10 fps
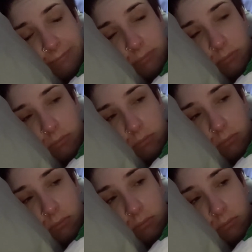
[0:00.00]

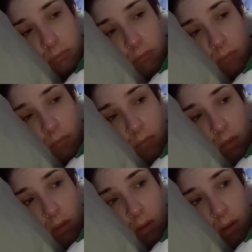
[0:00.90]

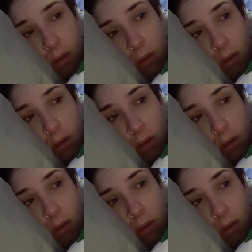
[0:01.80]
Nothing is said.